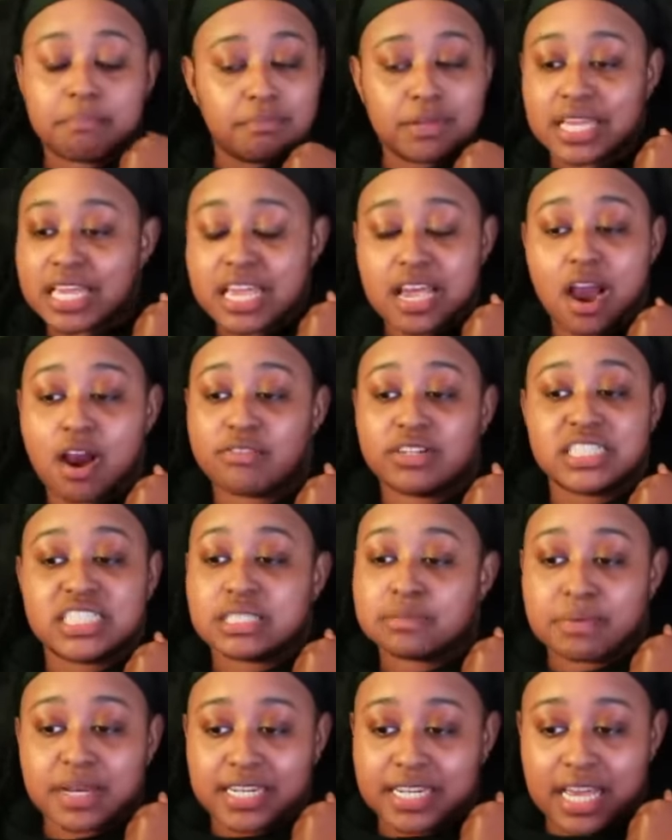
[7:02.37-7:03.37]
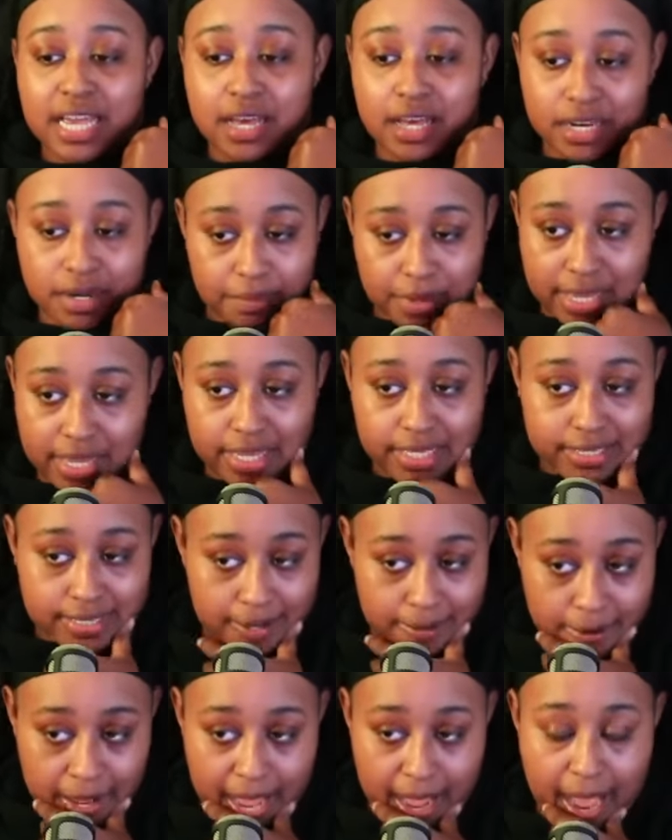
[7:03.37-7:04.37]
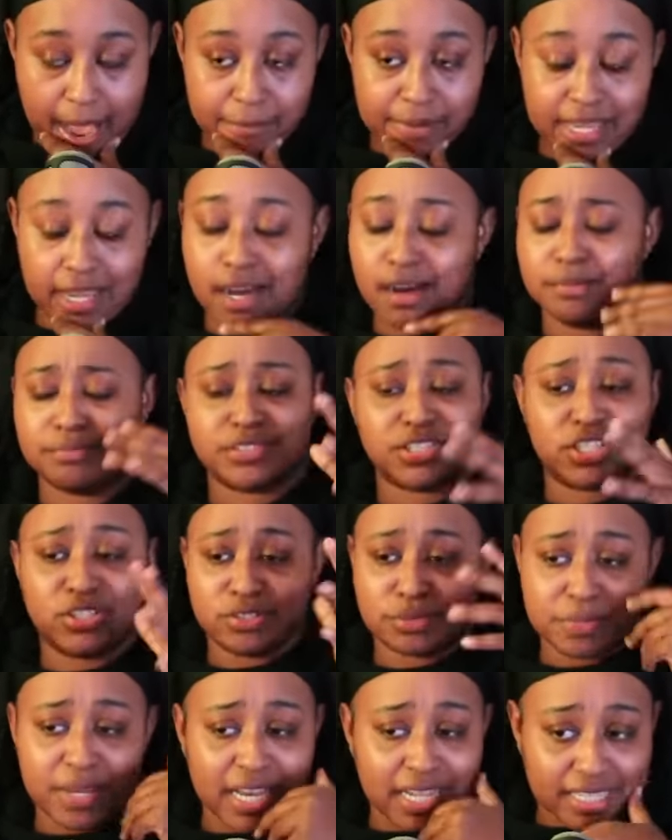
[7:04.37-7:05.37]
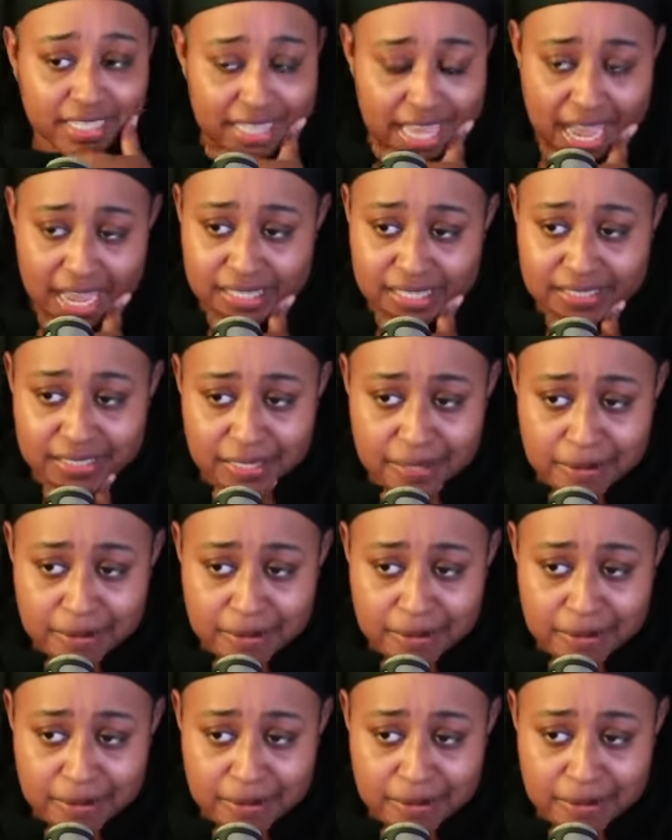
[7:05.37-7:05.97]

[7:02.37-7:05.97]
he already spent that hundred bands. I mean, um, excuse me, hundred thousand.